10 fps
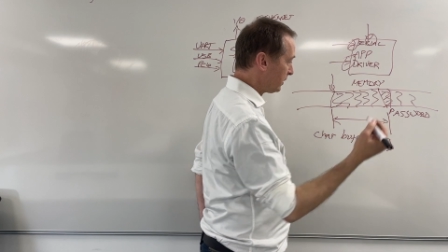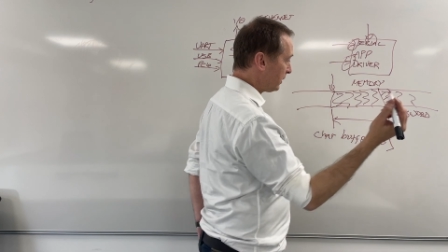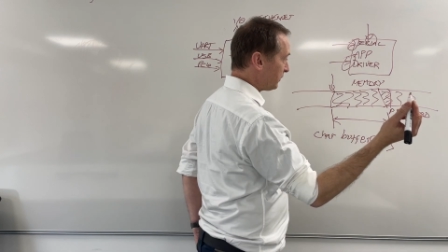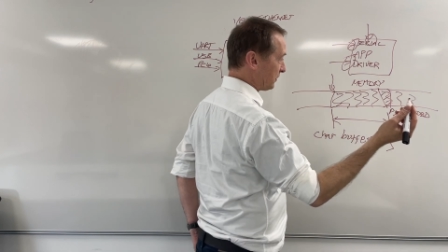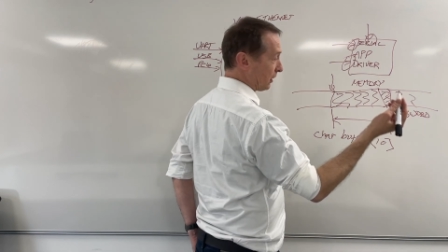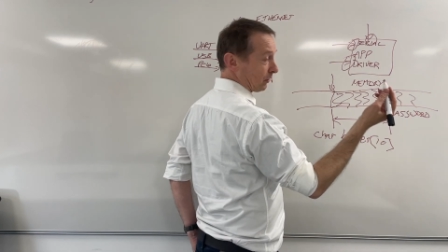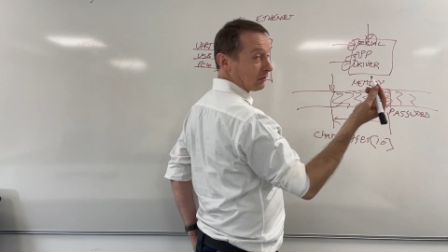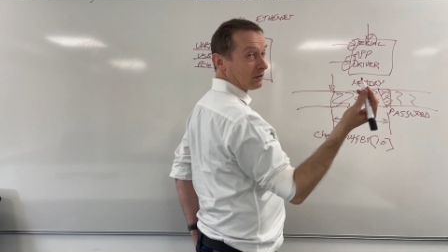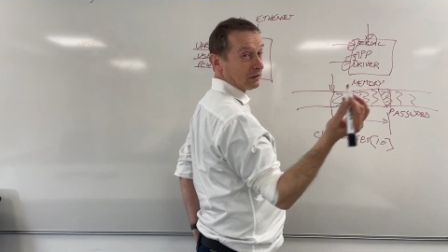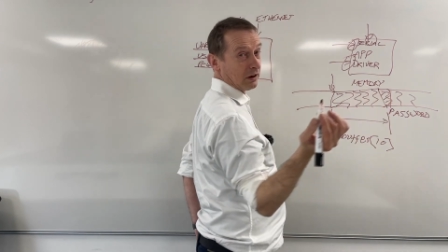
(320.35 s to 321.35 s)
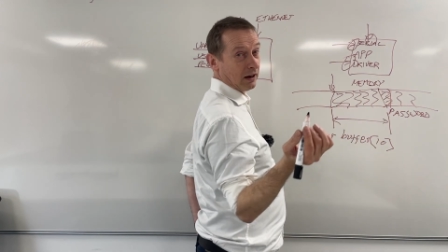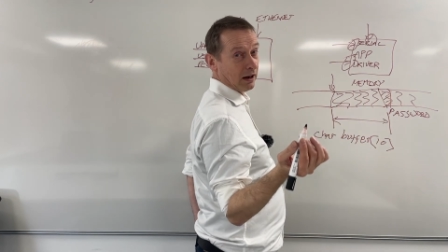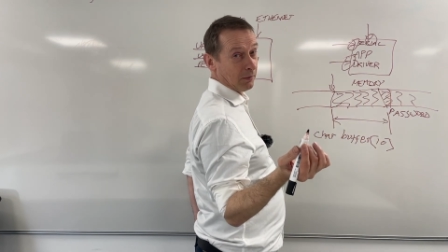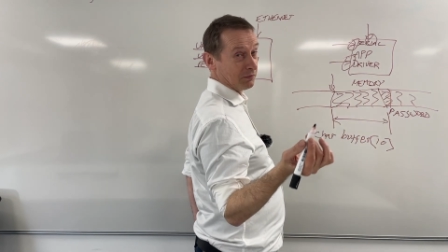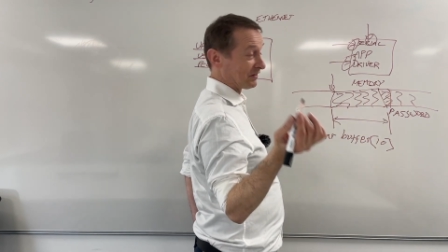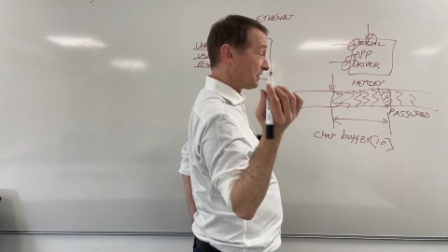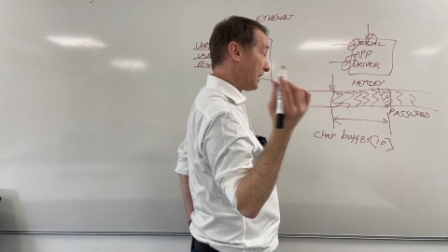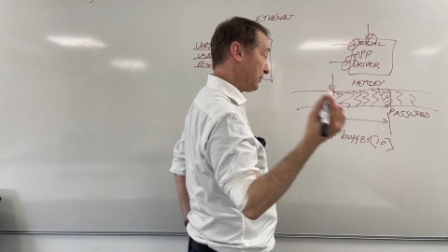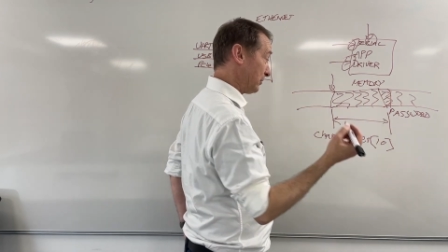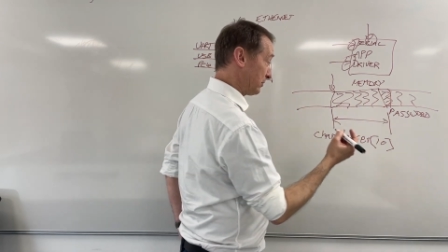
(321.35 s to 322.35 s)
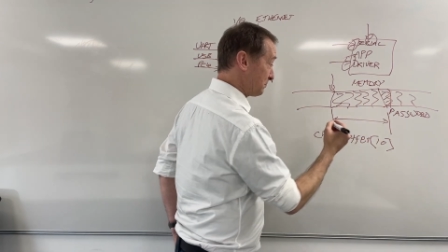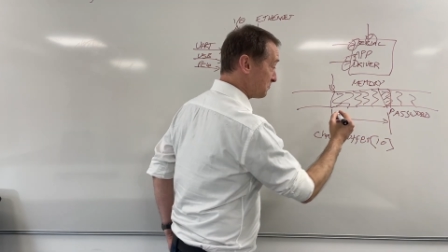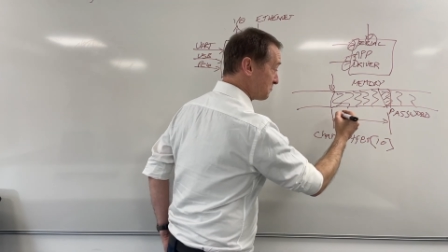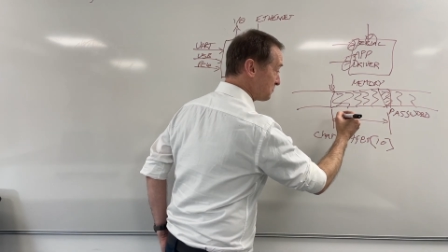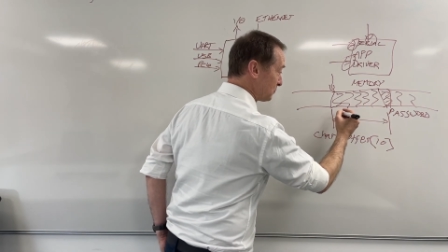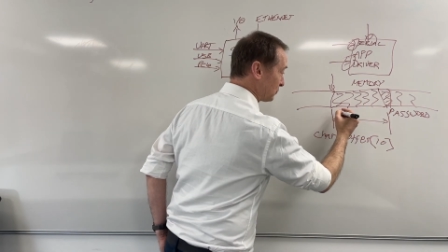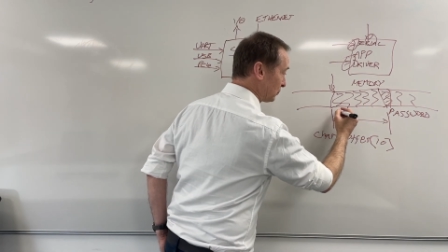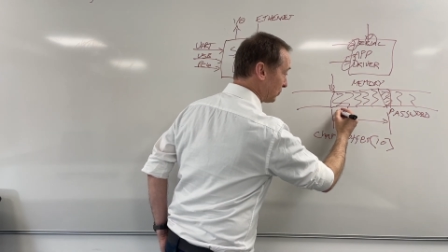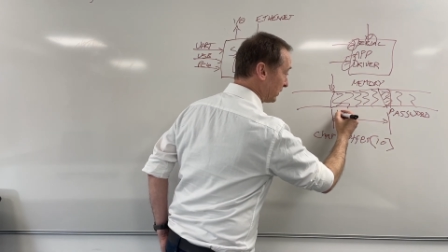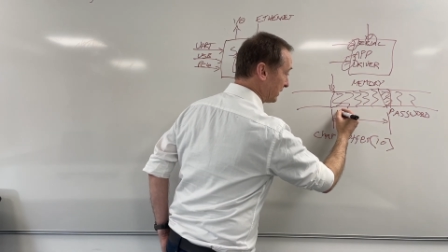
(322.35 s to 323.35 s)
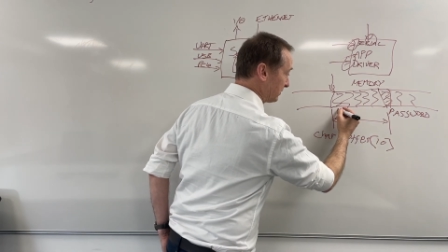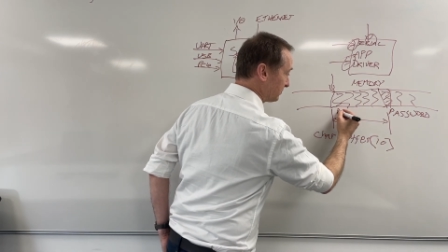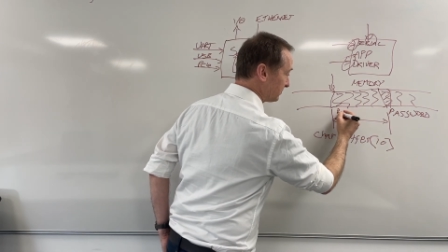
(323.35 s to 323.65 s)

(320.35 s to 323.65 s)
So um, standard read,